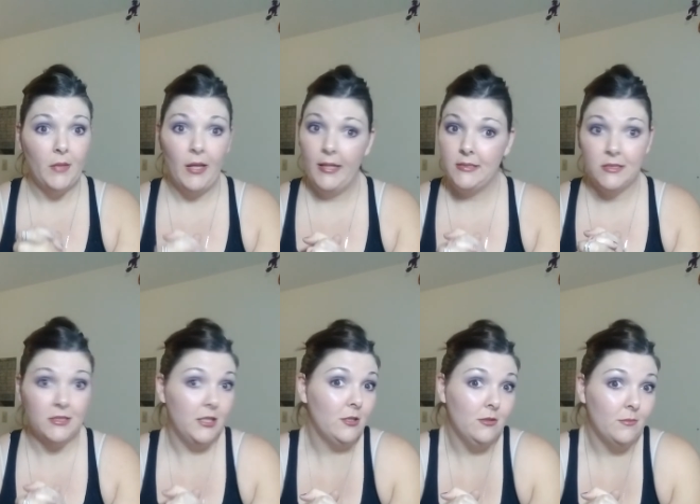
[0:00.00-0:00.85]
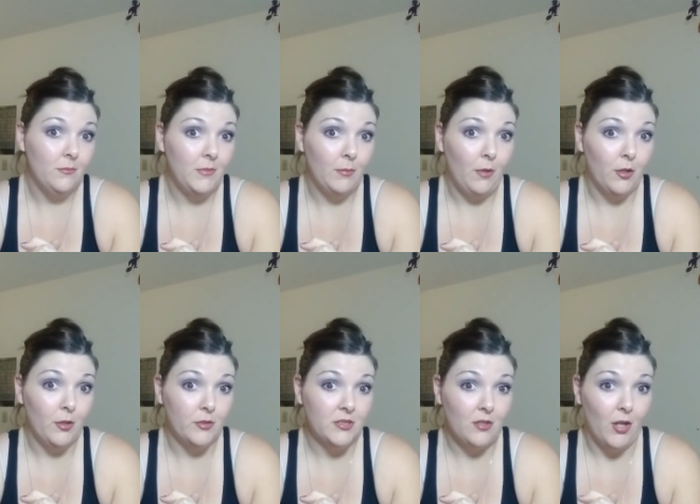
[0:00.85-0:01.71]
it's still, Mint
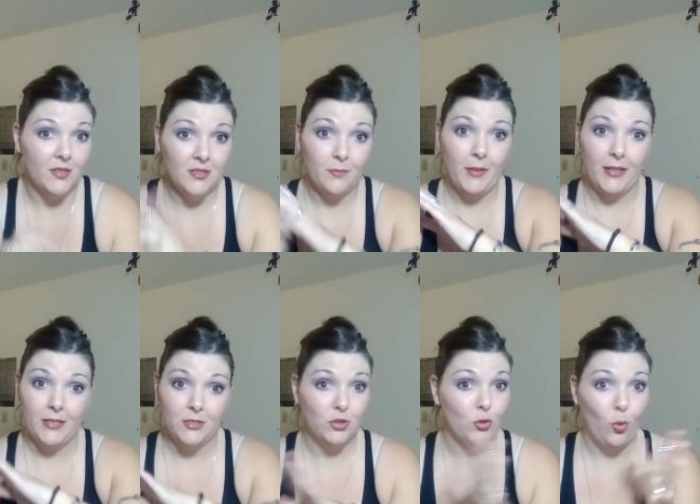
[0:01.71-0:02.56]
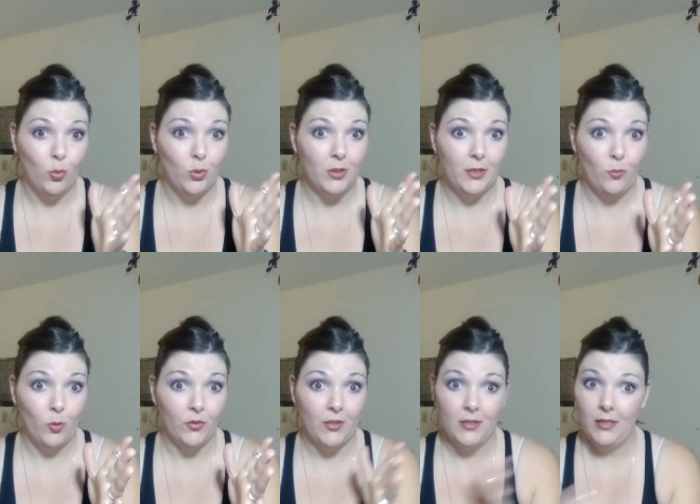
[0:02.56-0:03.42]
Mongoose is awesome and it's totally
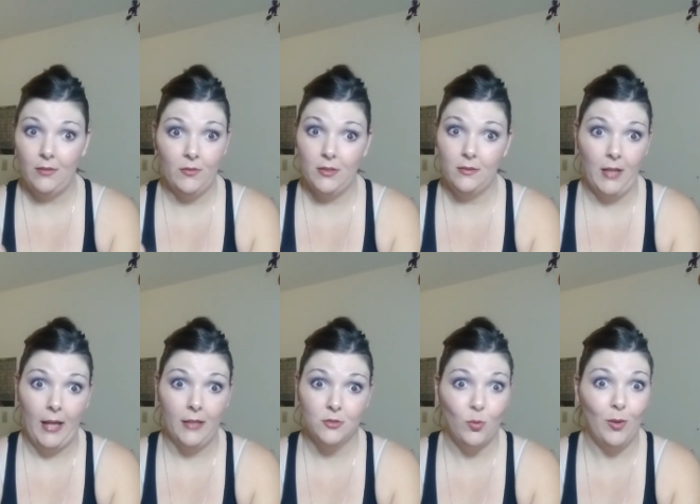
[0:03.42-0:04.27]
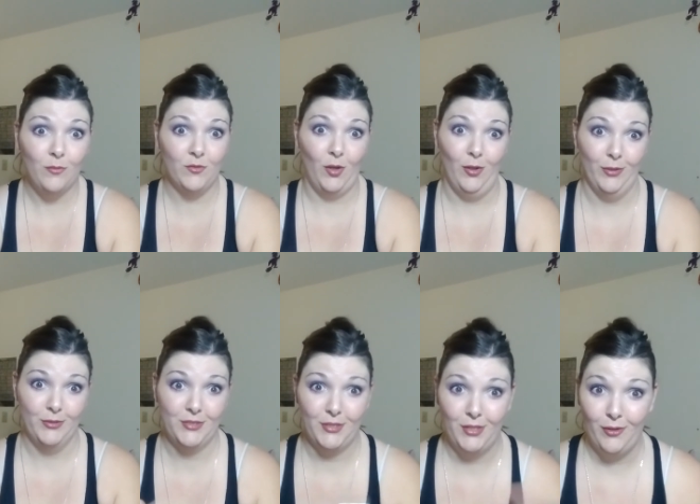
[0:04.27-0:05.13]
worth it even at
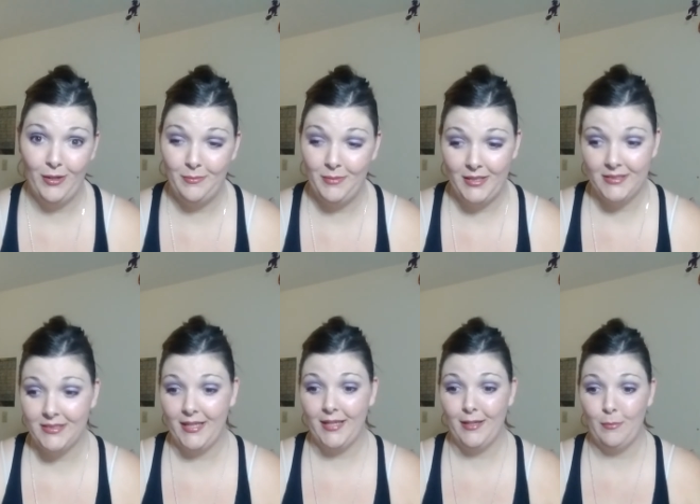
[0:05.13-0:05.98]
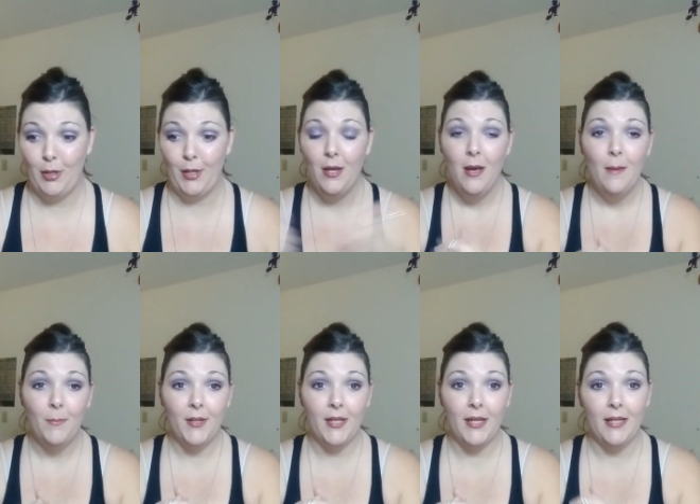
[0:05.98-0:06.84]
$12. You know, I mean, it's like, come on.
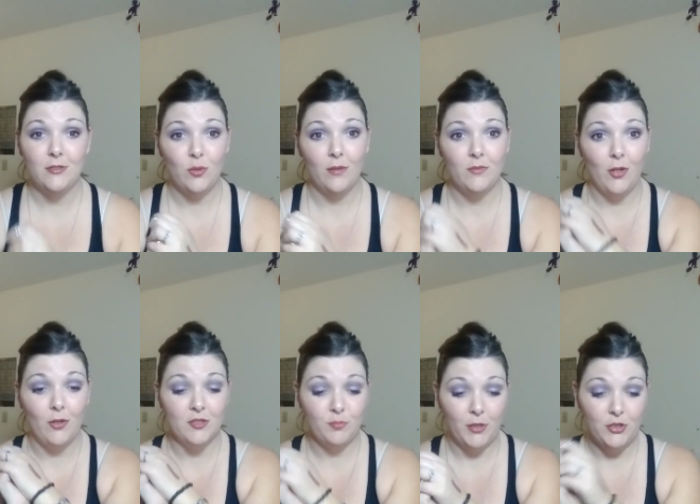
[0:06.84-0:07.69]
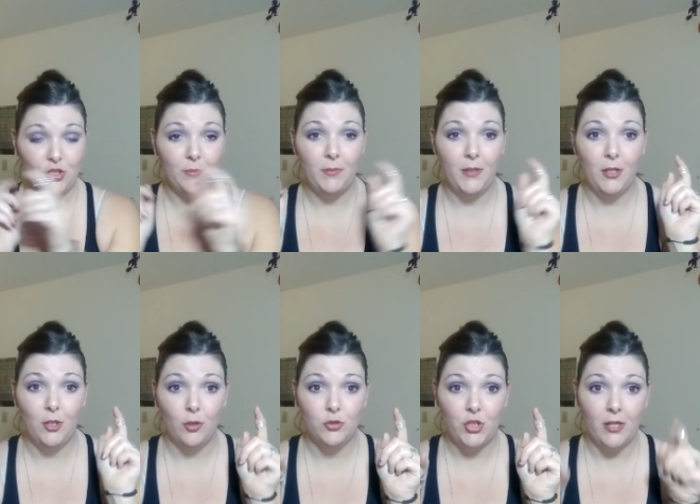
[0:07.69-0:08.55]
But again, $12 plus shipping.
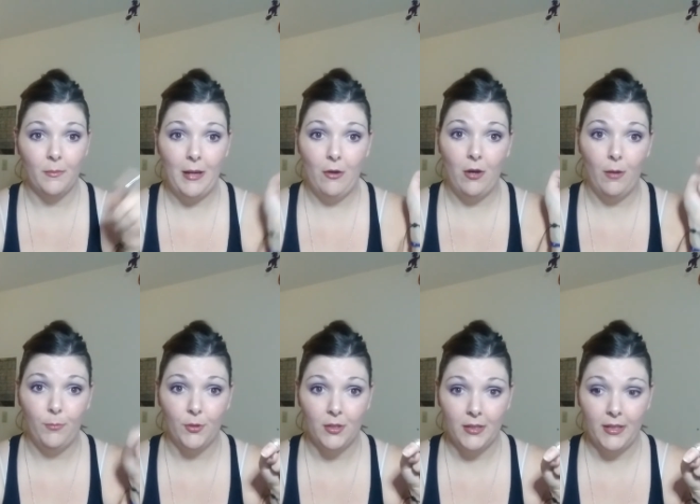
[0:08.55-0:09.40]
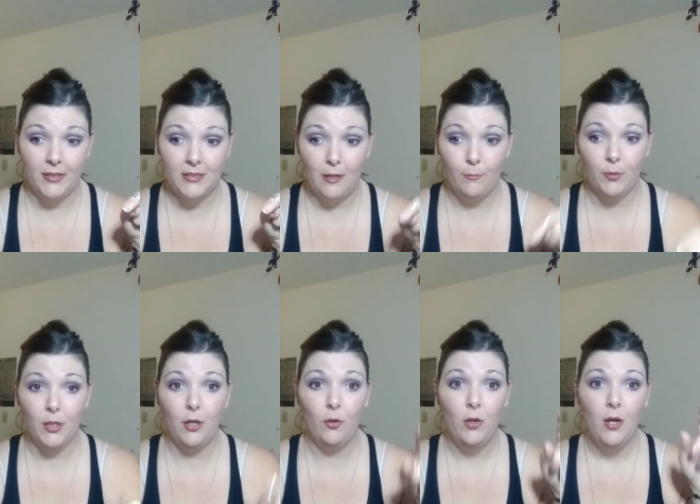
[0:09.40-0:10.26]
Go check them out. I'll put a link down
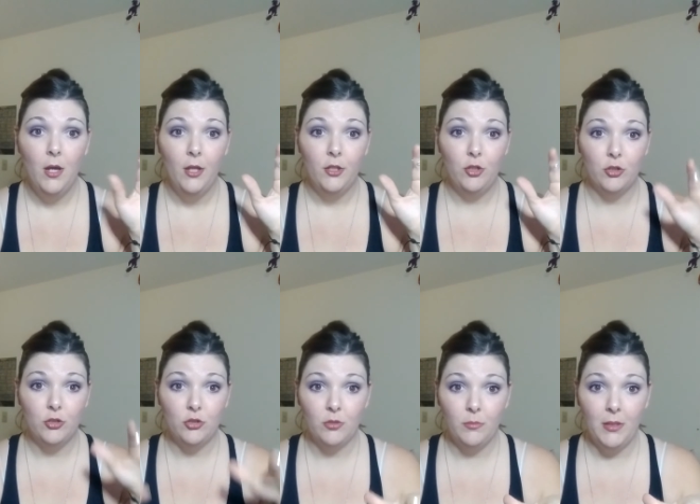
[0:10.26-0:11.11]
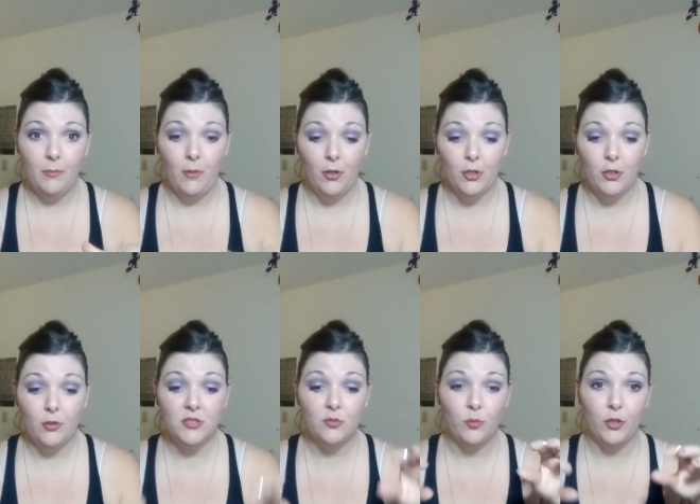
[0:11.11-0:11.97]
below. You can do the Mint
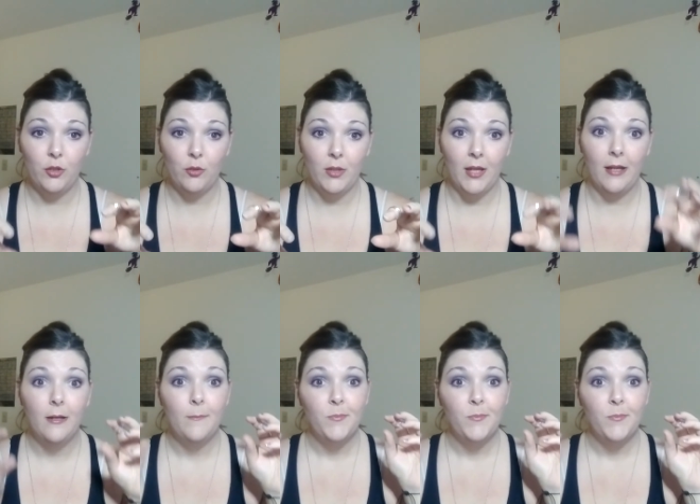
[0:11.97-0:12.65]
Mongoose where you get